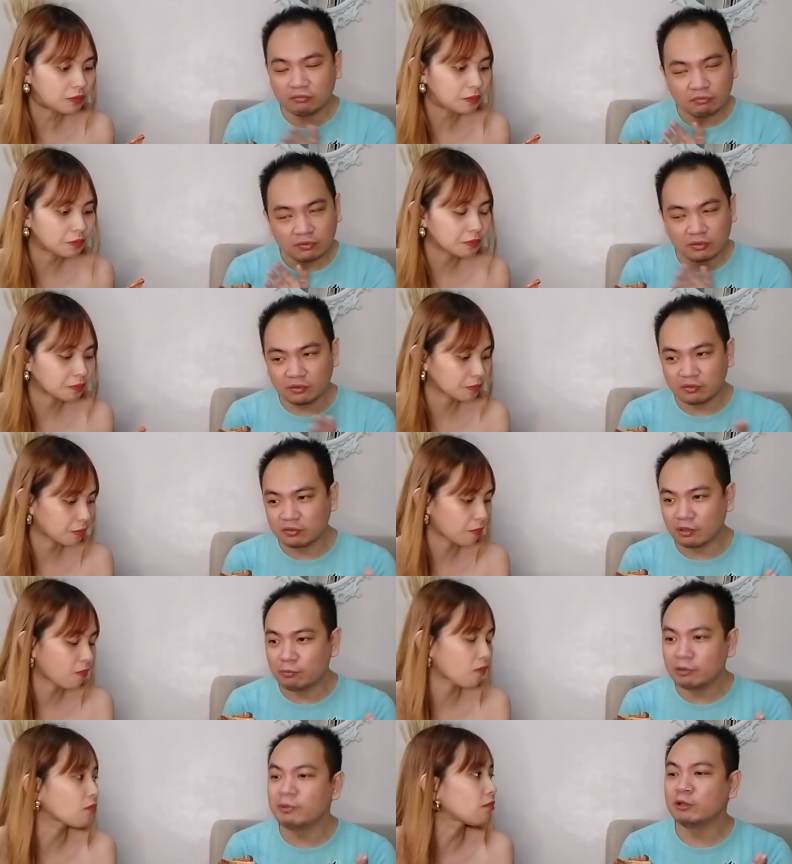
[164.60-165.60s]

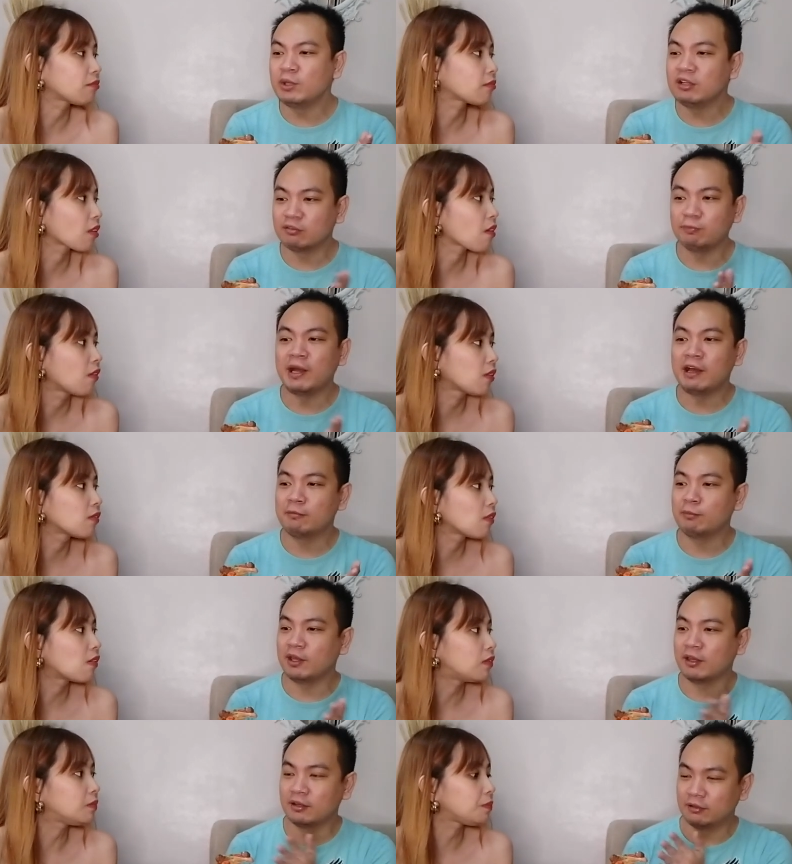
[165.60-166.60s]
Speaker 1: somewhere between spam
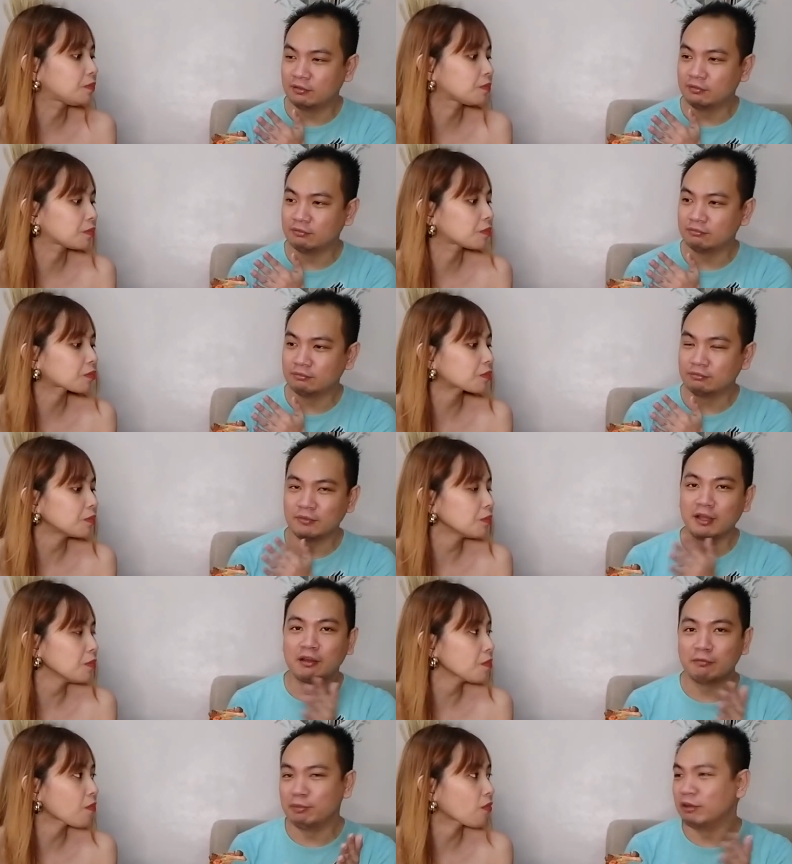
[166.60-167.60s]
and like
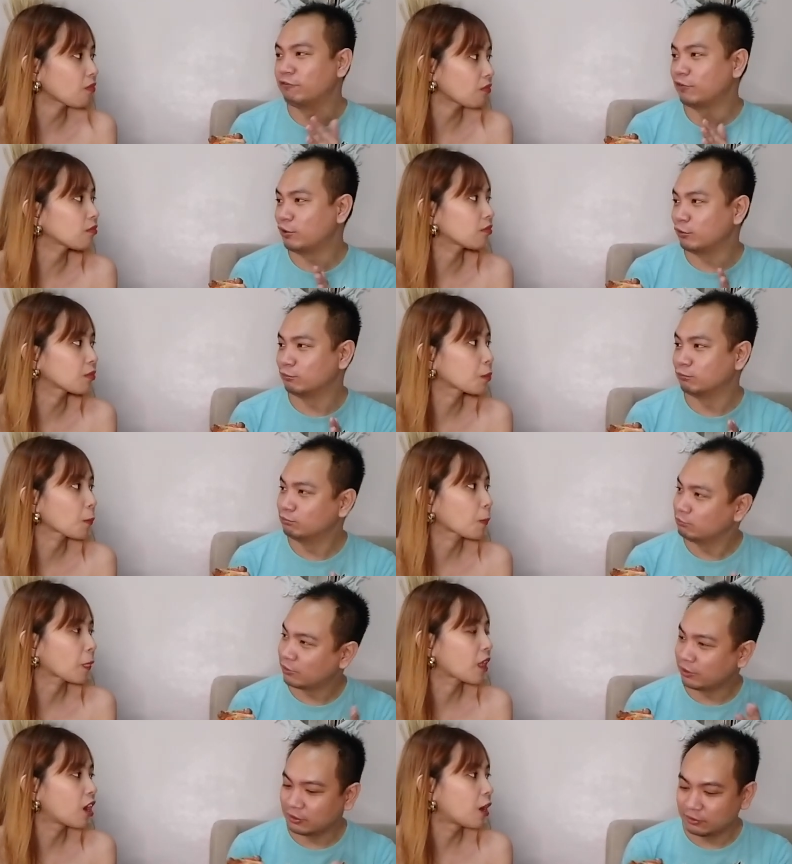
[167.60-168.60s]
a beef cube,
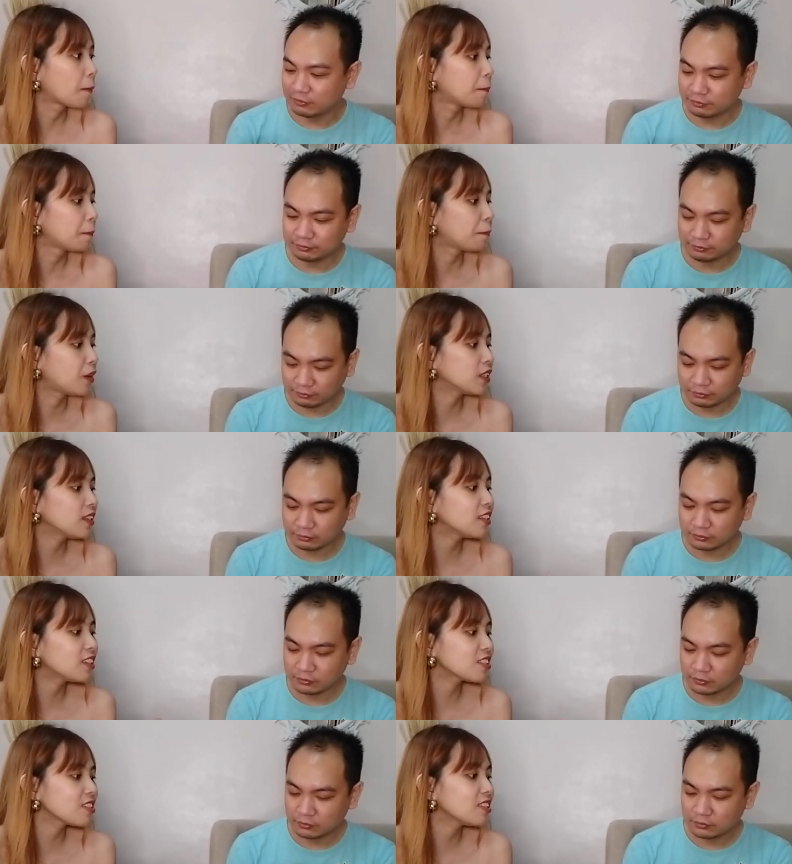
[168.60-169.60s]
right?
Speaker 2: But it
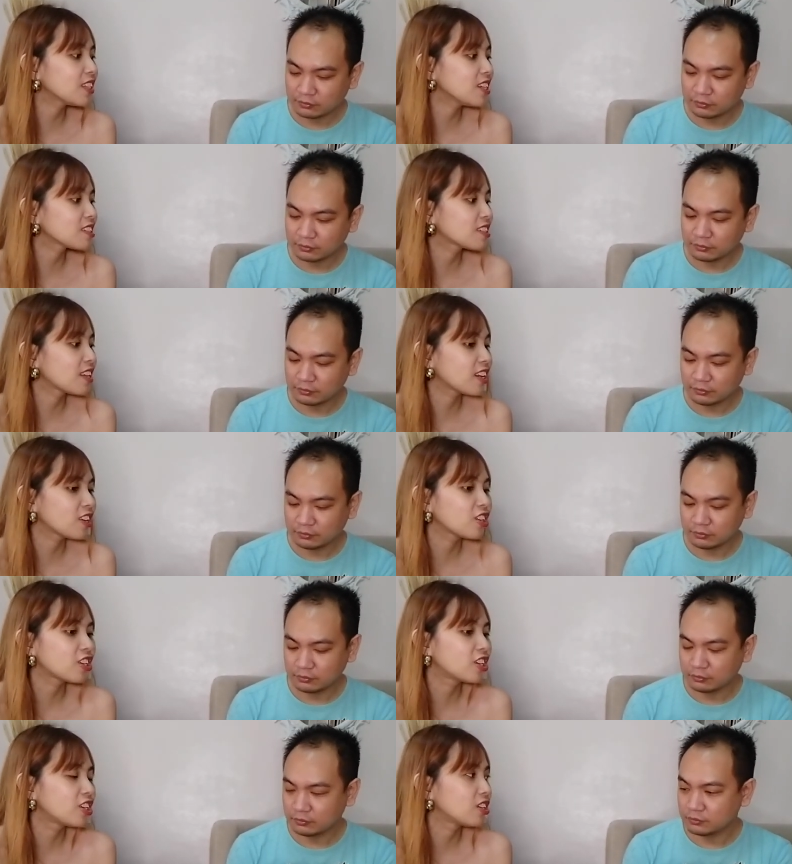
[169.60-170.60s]
doesn't taste like
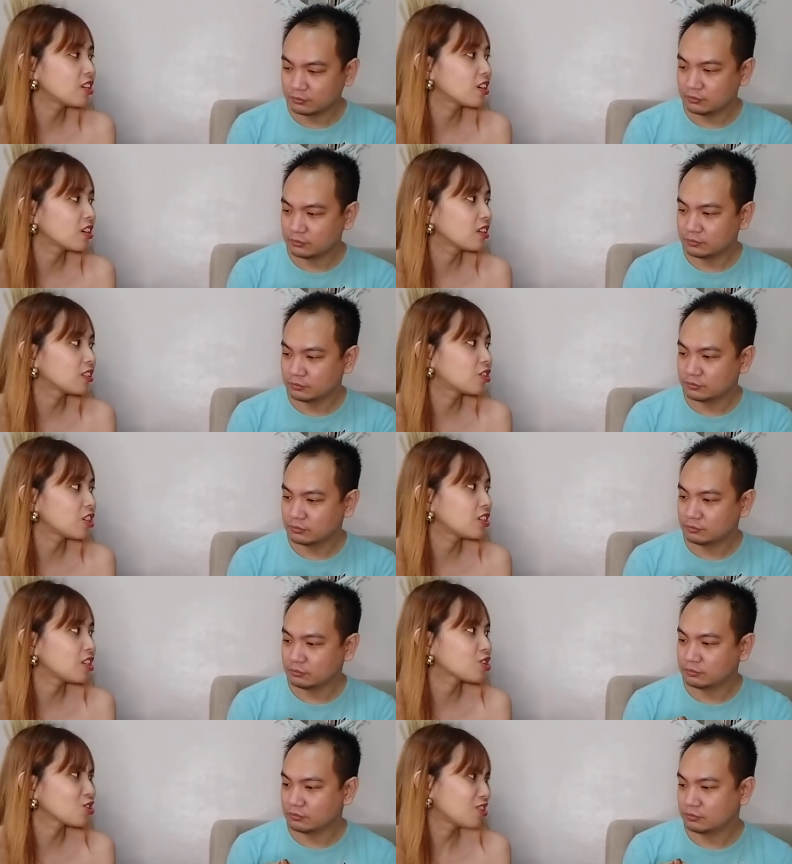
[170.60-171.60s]
your
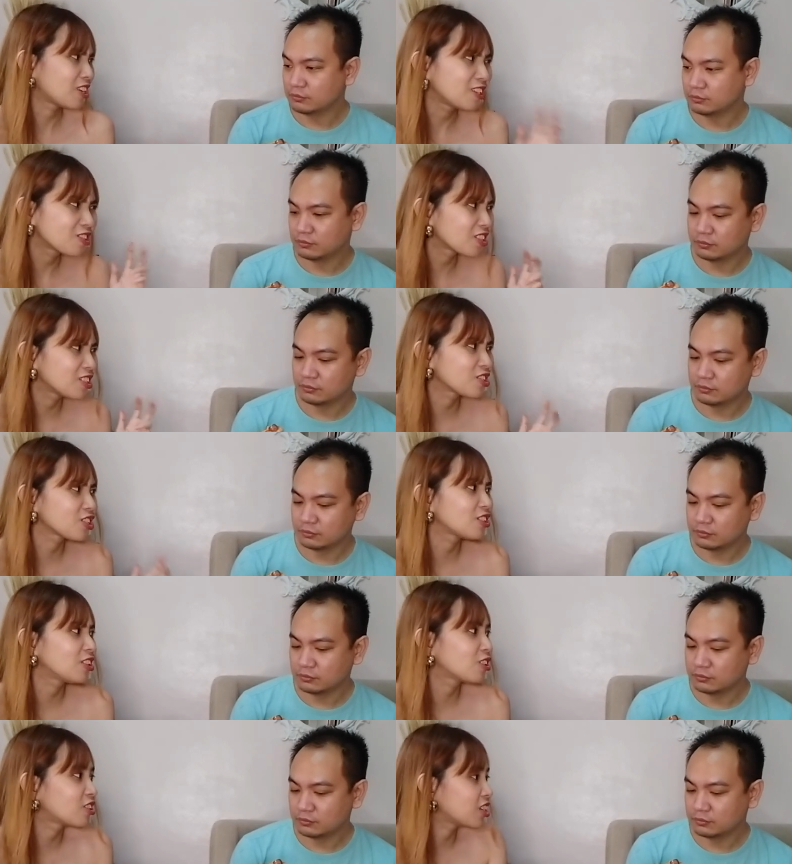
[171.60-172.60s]
traditional
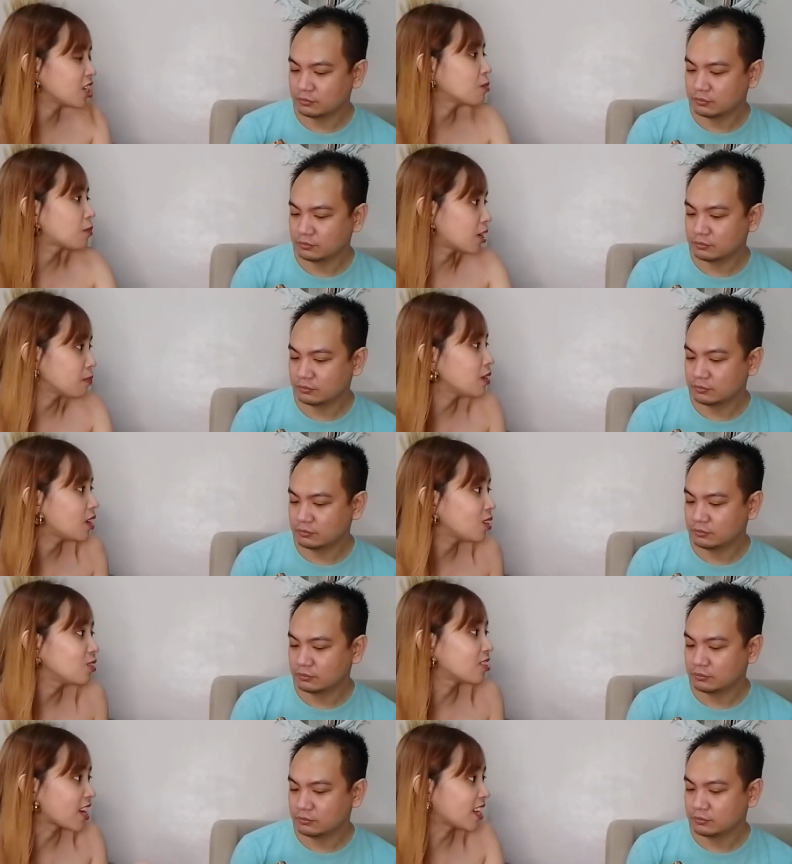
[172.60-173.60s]
Korean
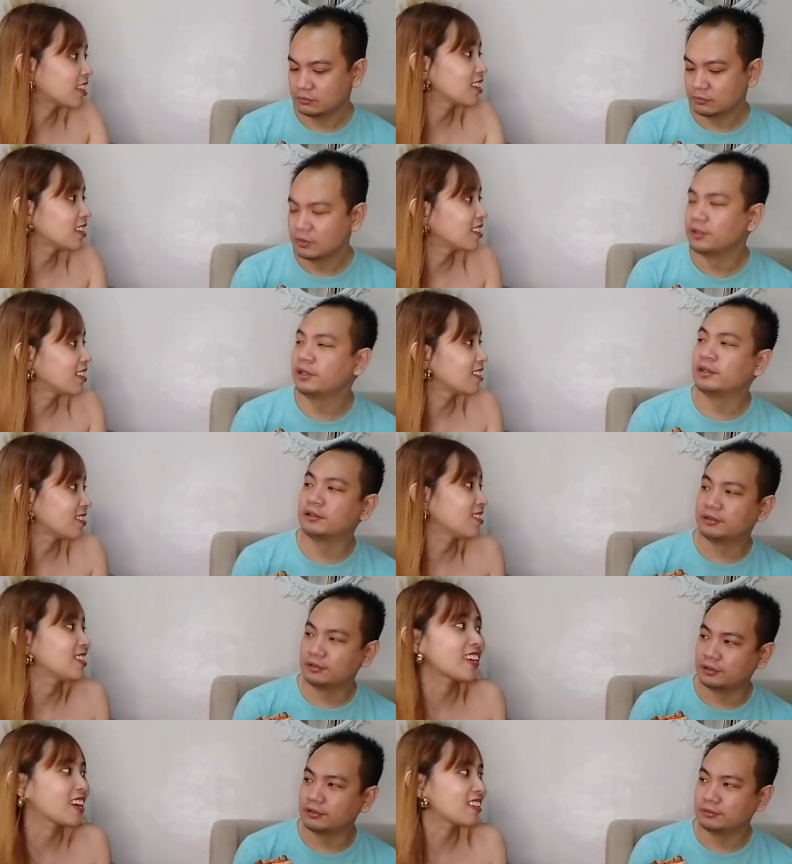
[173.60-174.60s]
barbecue, right?
Speaker 1: Yeah,
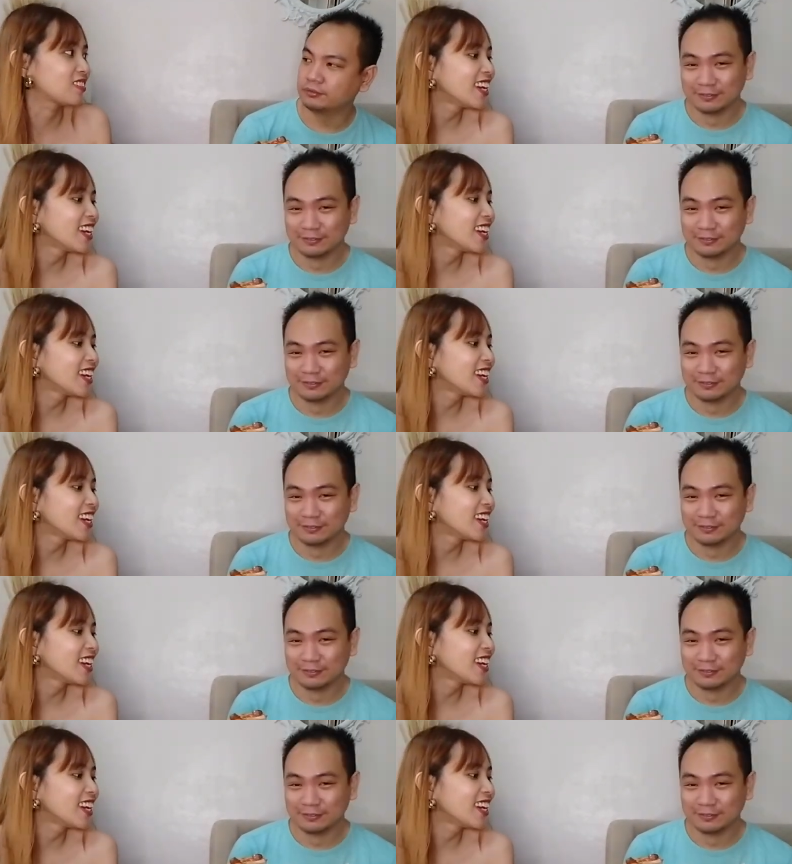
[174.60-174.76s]
yeah.